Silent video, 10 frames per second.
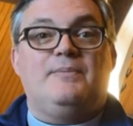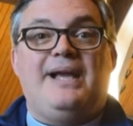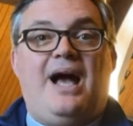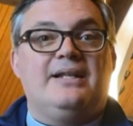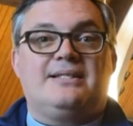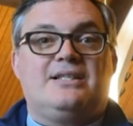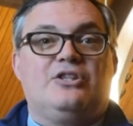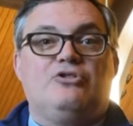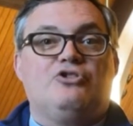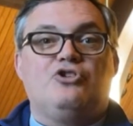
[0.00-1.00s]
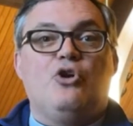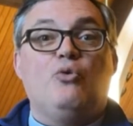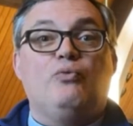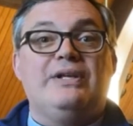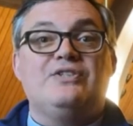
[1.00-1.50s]
To be honest, there's
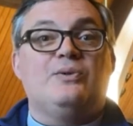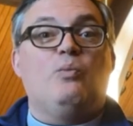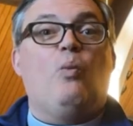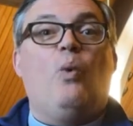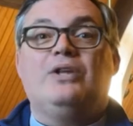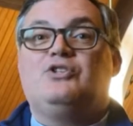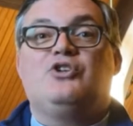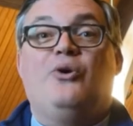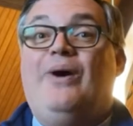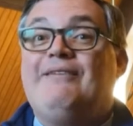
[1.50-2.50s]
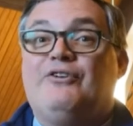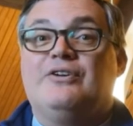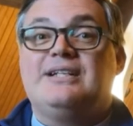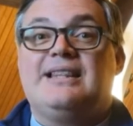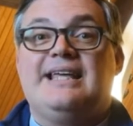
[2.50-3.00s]
no reason
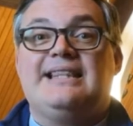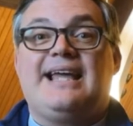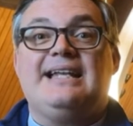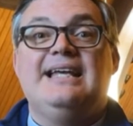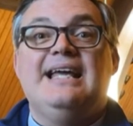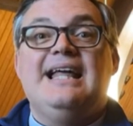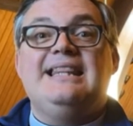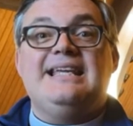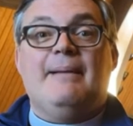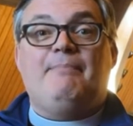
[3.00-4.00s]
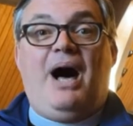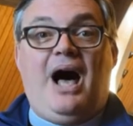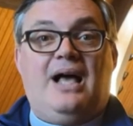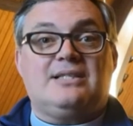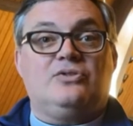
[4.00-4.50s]
whatsoever to think that the
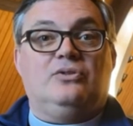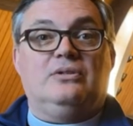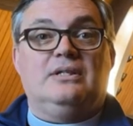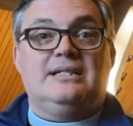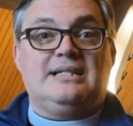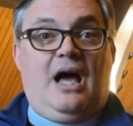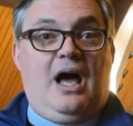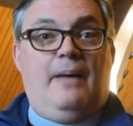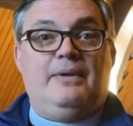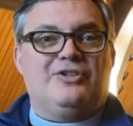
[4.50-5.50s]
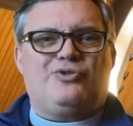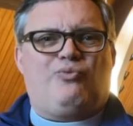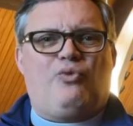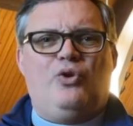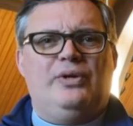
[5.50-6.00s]
Apostle Thomas
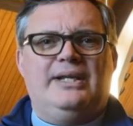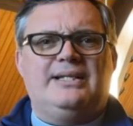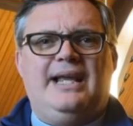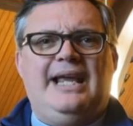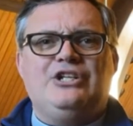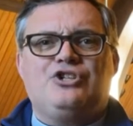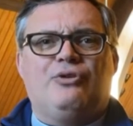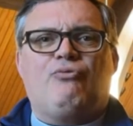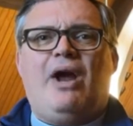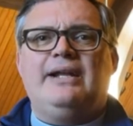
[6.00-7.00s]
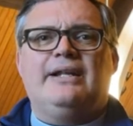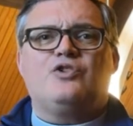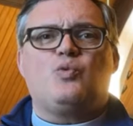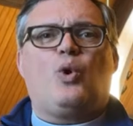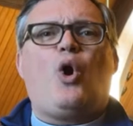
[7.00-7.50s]
wrote it. Ancient
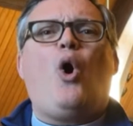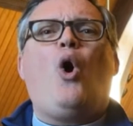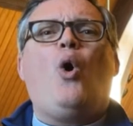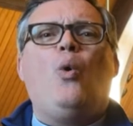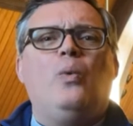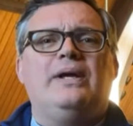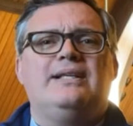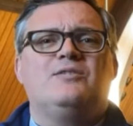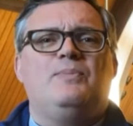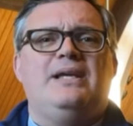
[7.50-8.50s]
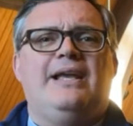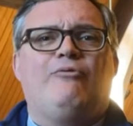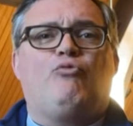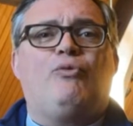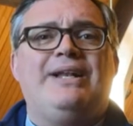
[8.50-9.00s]
writings were always
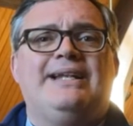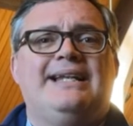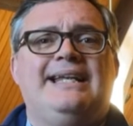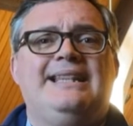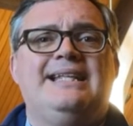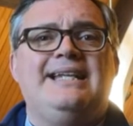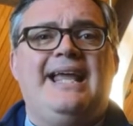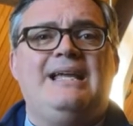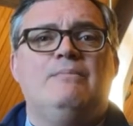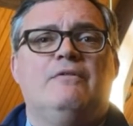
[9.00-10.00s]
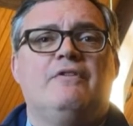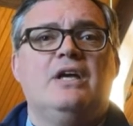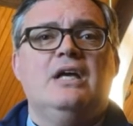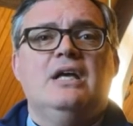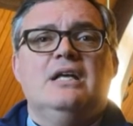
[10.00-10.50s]
being written in the name of
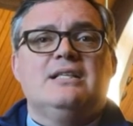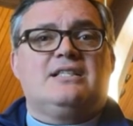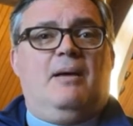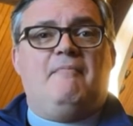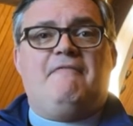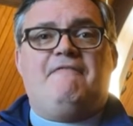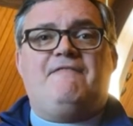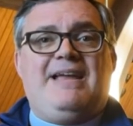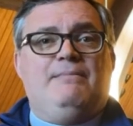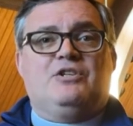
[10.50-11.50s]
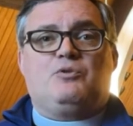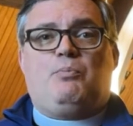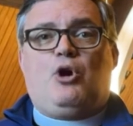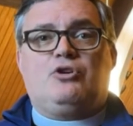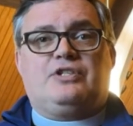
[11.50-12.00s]
some famous
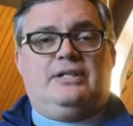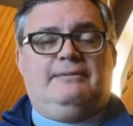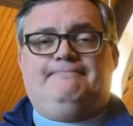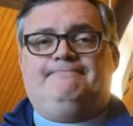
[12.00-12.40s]
person.